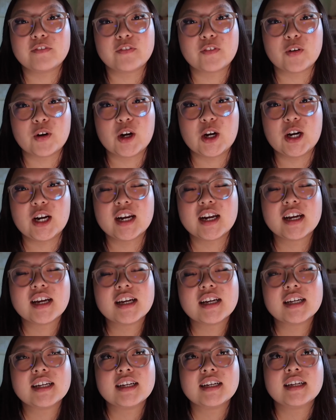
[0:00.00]
for
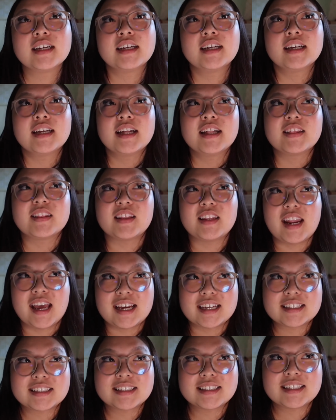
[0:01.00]
the
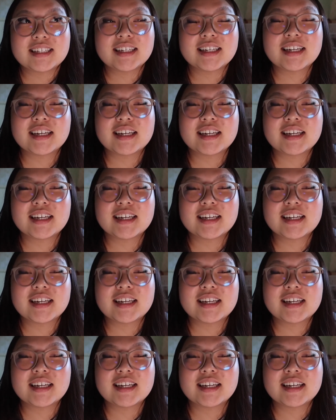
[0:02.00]
next